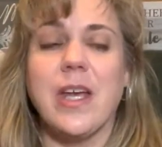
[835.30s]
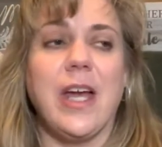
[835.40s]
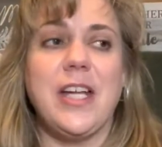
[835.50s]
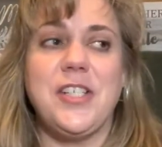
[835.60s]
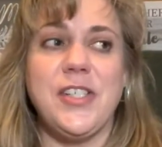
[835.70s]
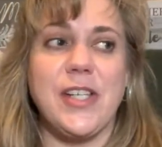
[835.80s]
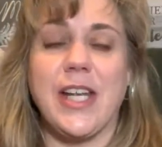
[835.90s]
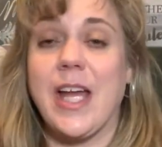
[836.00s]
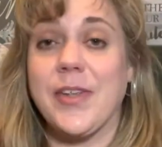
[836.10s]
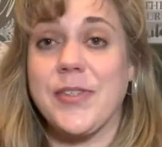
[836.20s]
and she's in
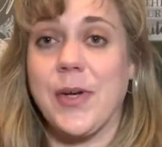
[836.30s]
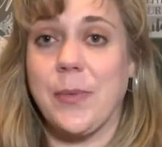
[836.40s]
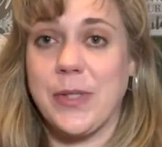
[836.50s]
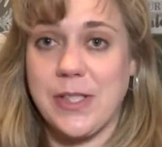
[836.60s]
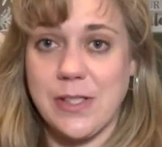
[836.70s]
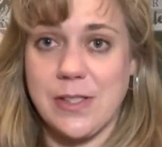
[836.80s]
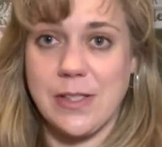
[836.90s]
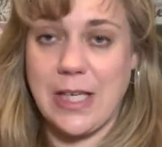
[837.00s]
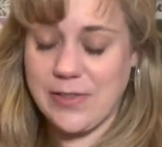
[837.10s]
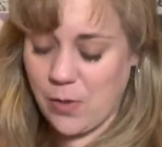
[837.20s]
Kelso,
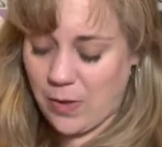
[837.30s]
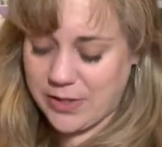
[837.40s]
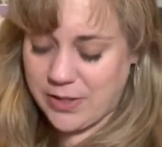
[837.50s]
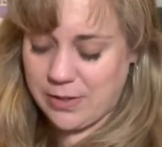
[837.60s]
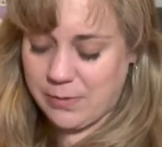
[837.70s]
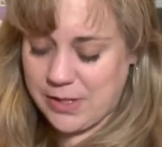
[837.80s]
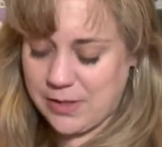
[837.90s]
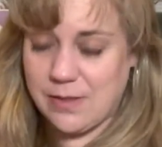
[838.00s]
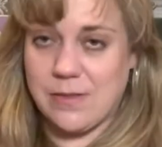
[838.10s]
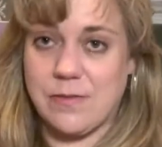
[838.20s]
Washington, which
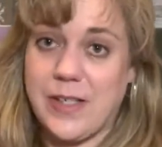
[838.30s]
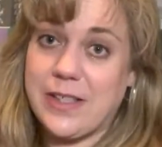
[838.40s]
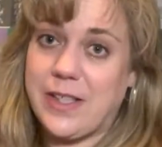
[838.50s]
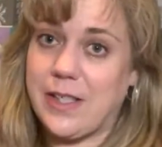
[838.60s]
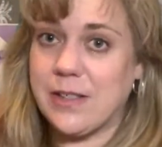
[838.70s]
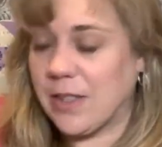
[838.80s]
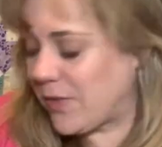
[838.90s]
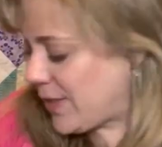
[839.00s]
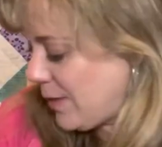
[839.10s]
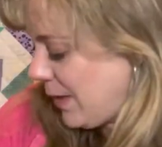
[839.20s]
is fairly
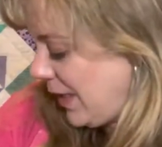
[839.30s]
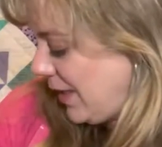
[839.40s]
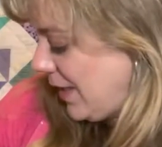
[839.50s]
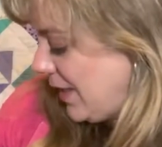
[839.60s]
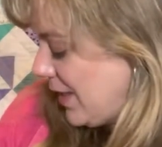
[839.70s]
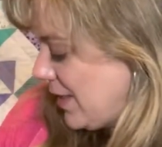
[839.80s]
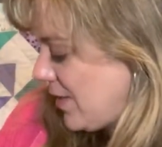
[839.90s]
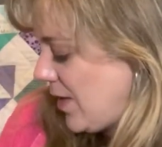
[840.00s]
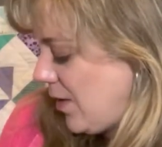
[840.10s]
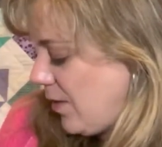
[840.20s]
close to me.
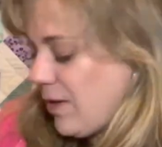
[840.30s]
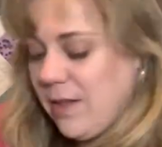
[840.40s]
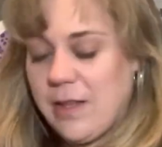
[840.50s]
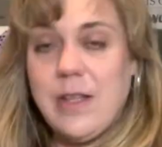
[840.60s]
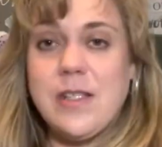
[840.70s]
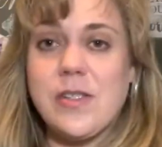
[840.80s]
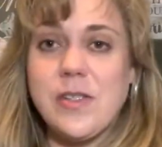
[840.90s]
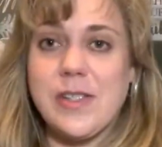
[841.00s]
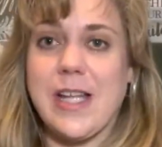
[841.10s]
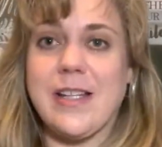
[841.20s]
So as soon
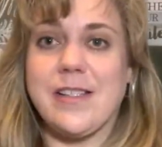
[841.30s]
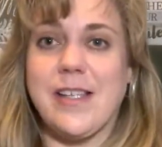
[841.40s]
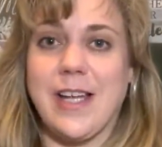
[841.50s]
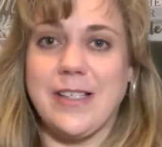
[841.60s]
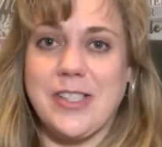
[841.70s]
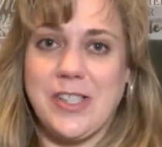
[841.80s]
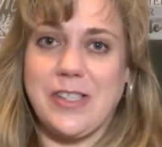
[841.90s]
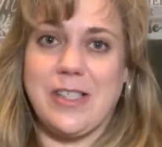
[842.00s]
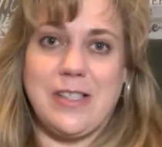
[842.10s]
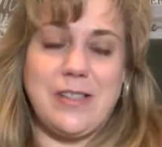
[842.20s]
as that's done, she's
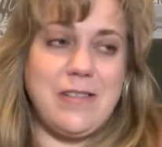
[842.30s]
gonna